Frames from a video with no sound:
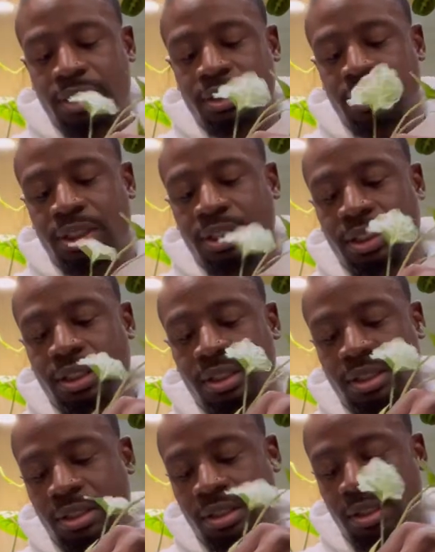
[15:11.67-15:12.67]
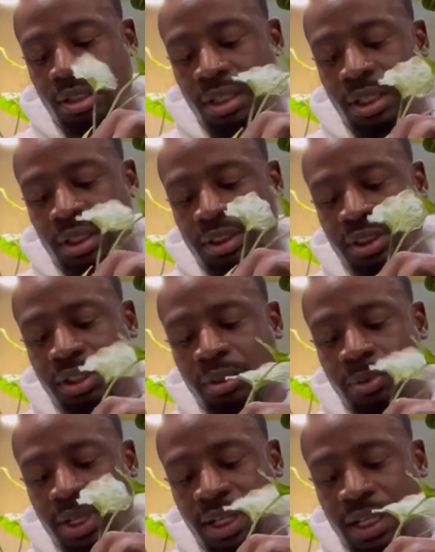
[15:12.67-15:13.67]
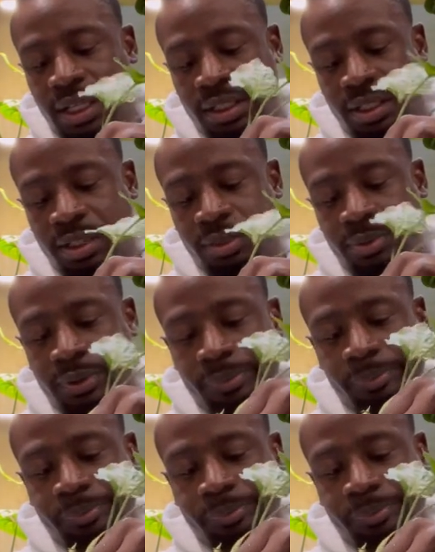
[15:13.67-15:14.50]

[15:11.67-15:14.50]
see, still wet like the other one.